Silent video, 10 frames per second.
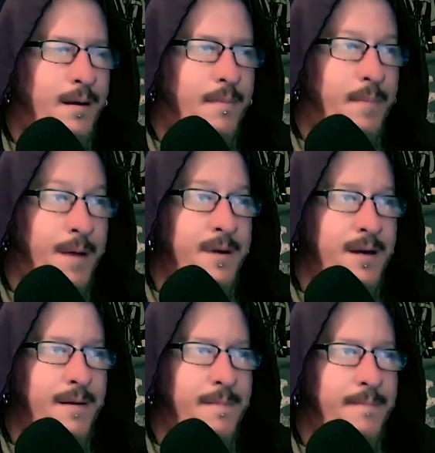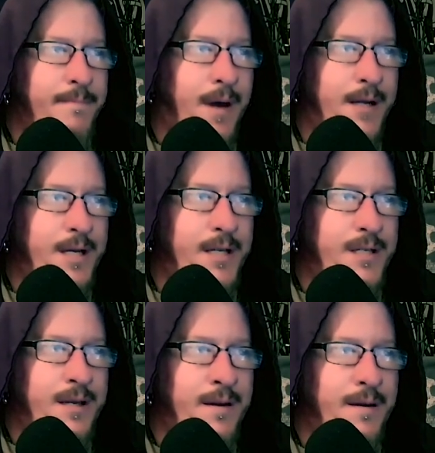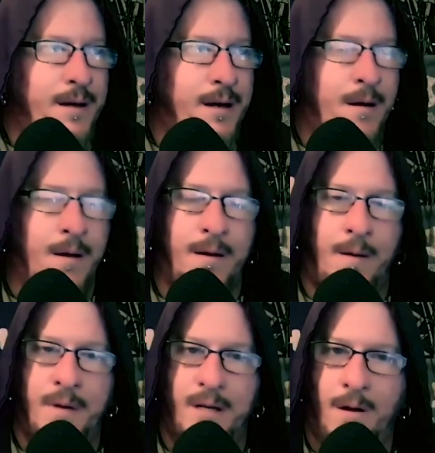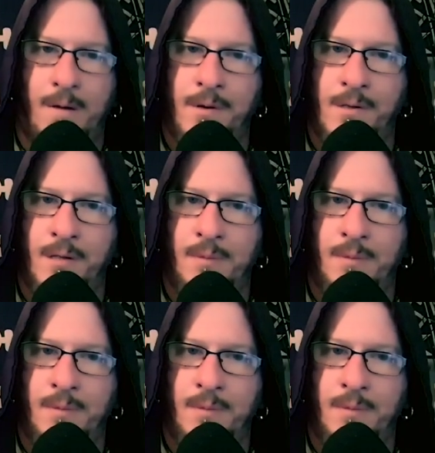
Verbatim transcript: by me, by Jesse, uh, a Midgard Musings